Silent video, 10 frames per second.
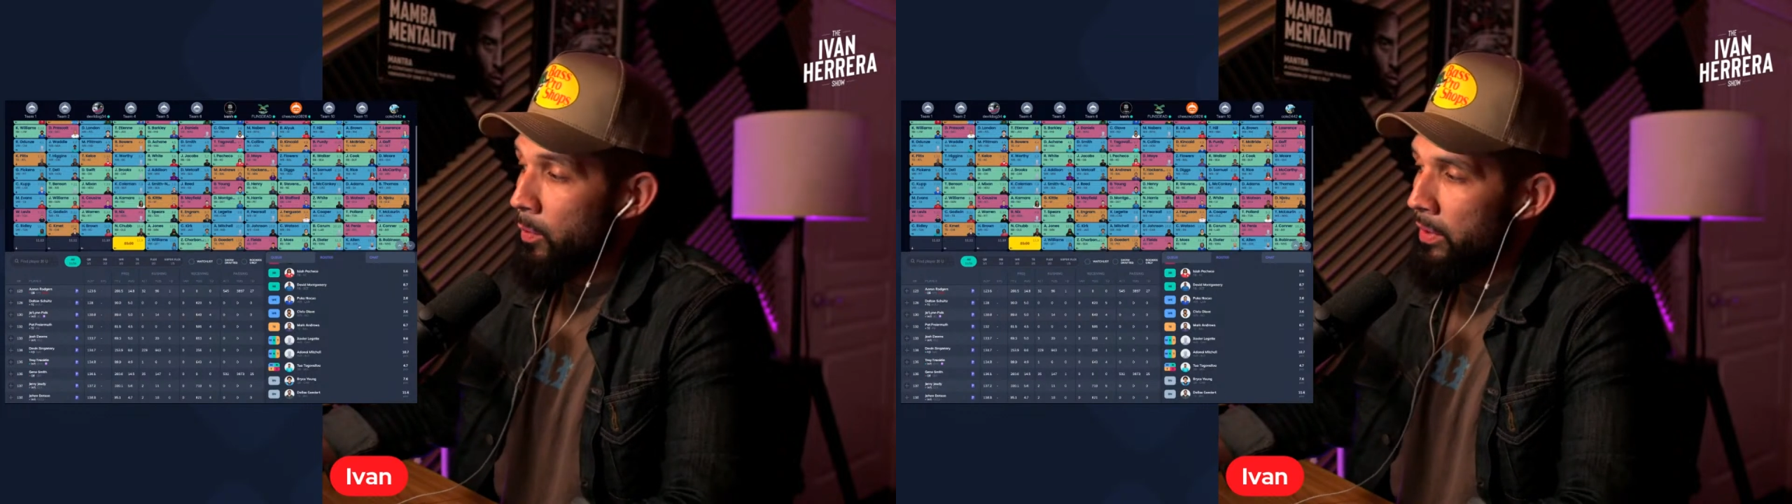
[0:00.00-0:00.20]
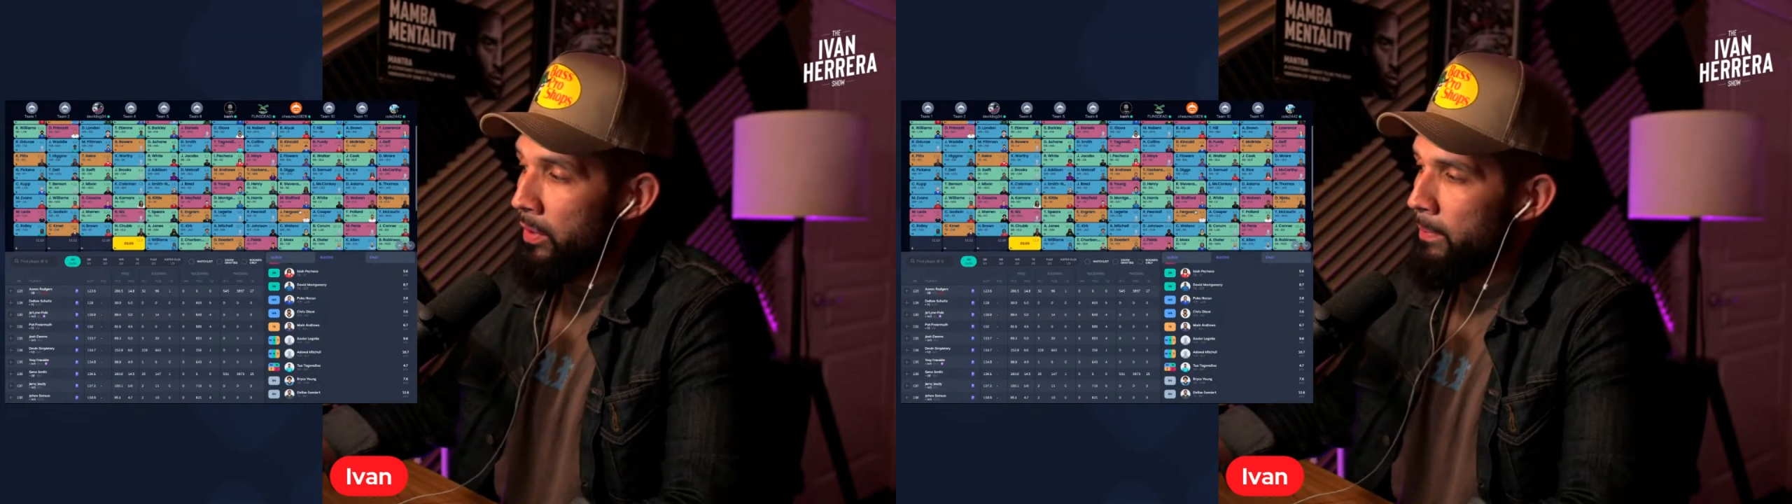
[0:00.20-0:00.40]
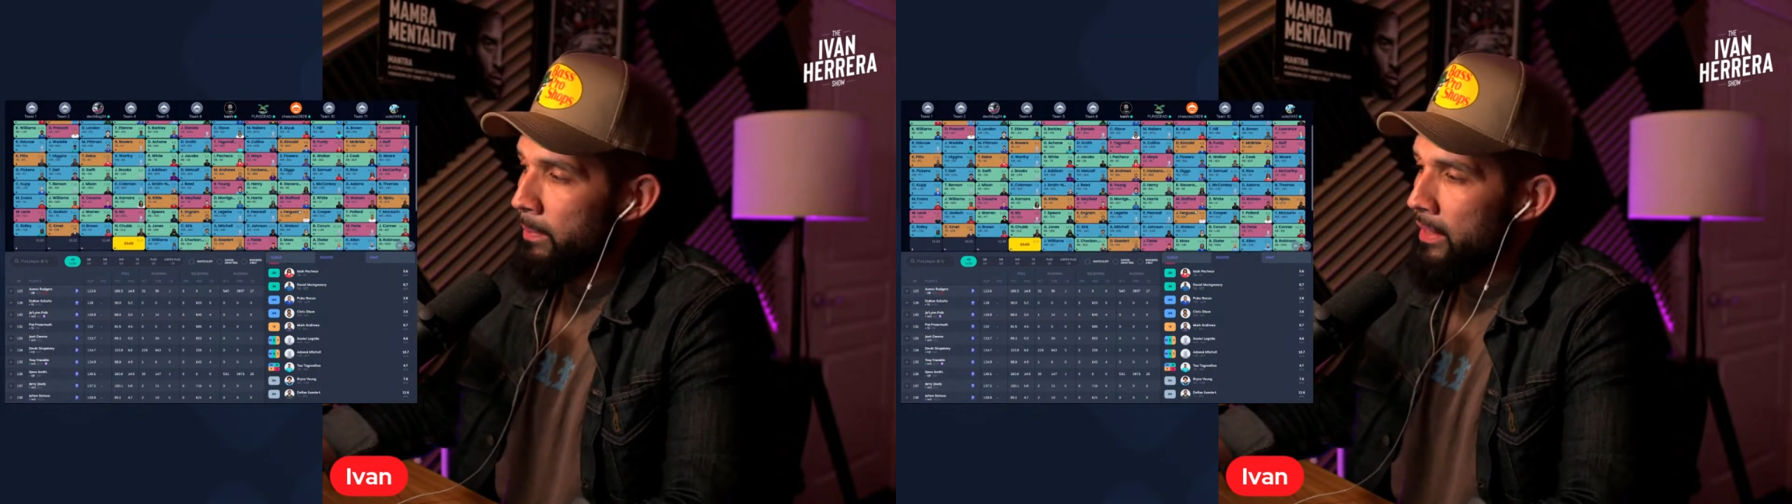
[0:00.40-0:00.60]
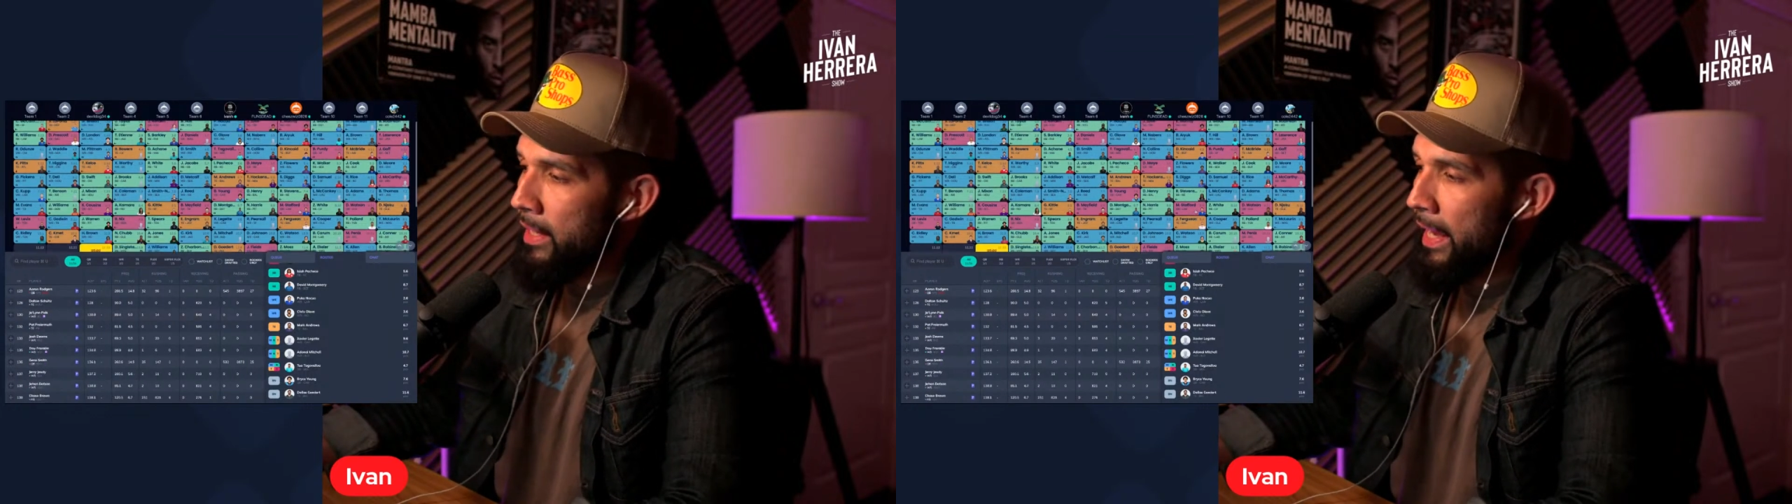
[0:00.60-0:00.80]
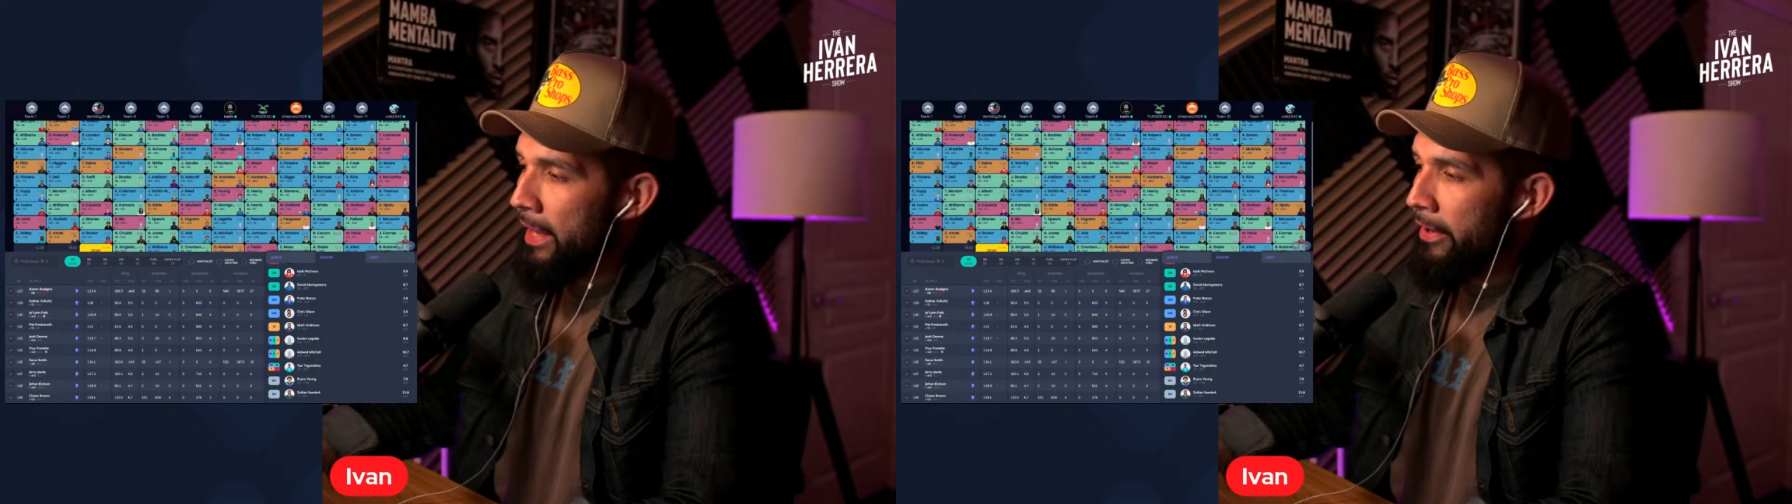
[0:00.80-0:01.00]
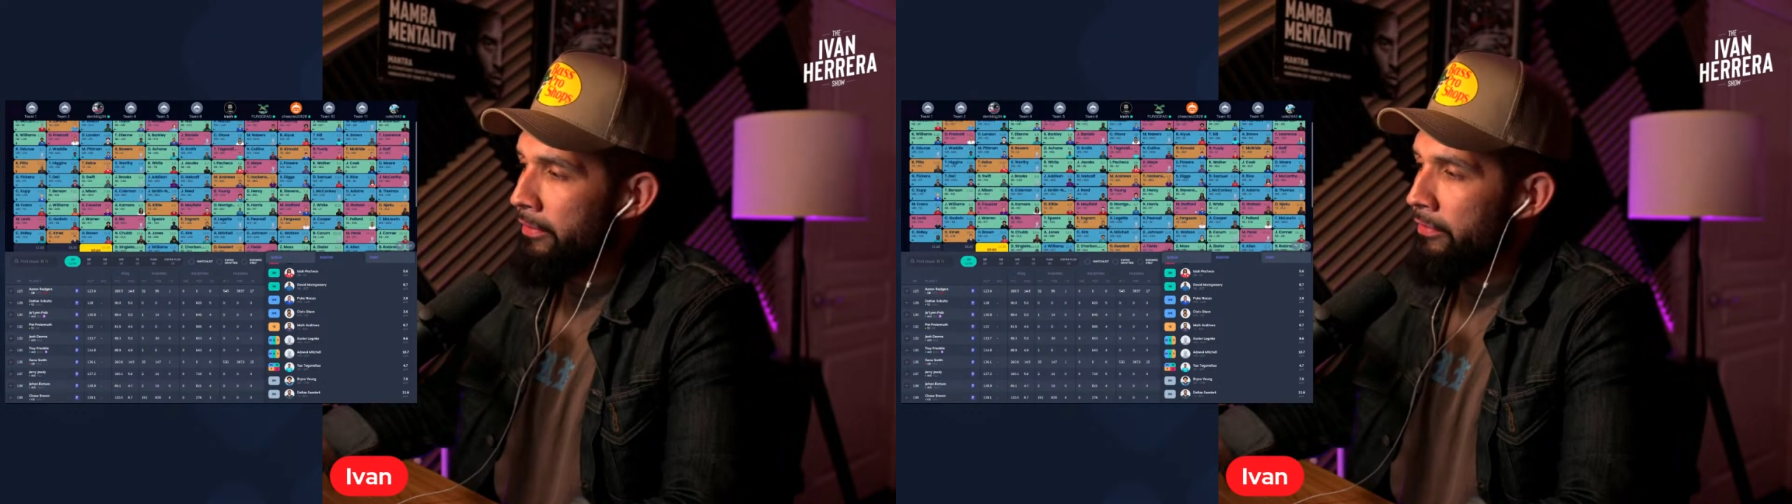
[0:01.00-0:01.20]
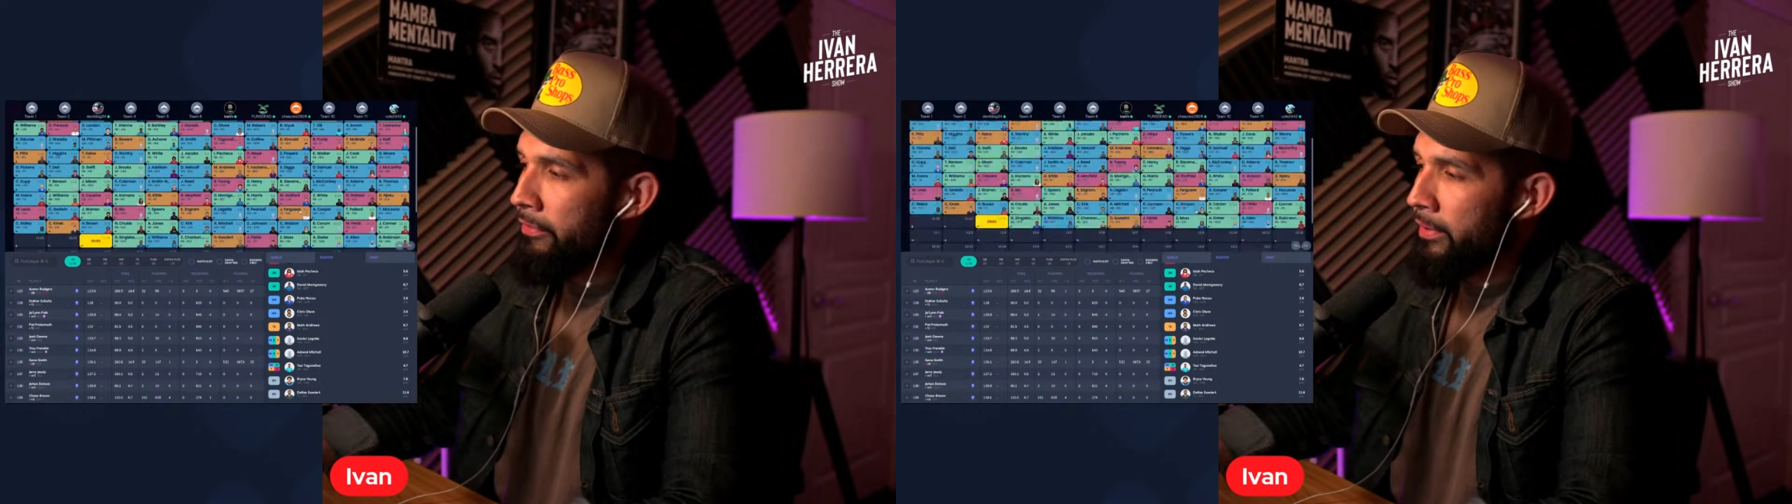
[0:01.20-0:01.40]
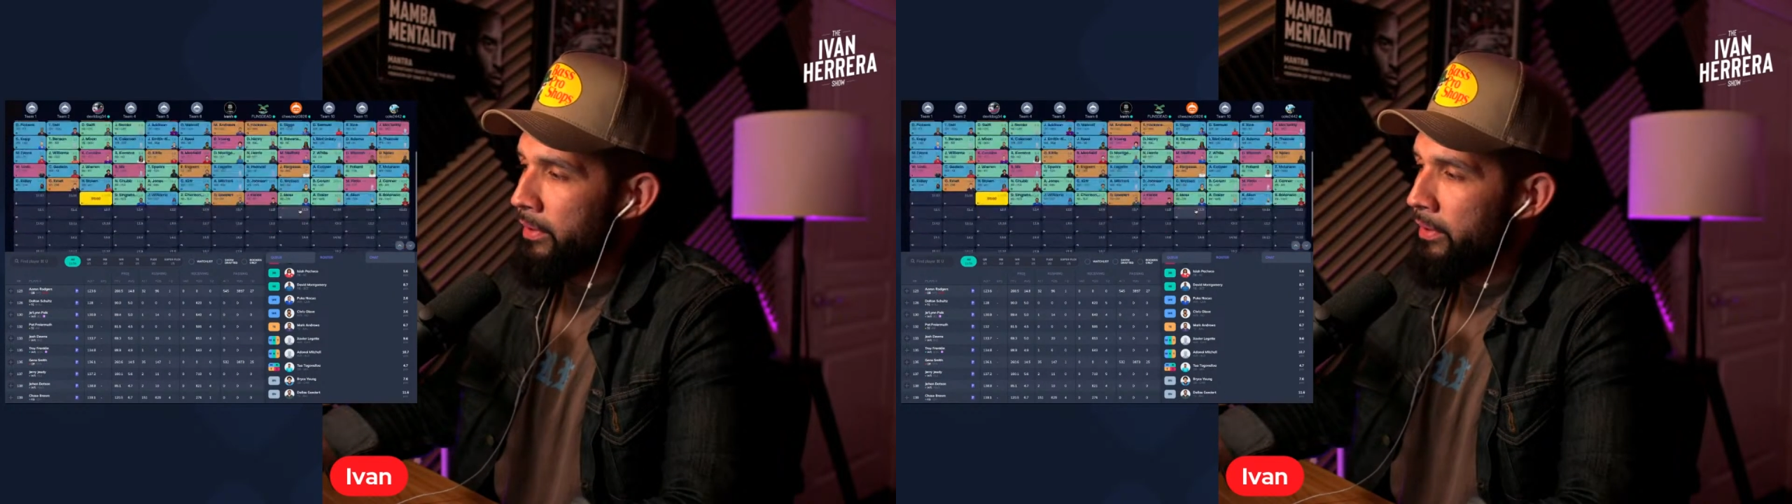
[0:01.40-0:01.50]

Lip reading: one, being that I have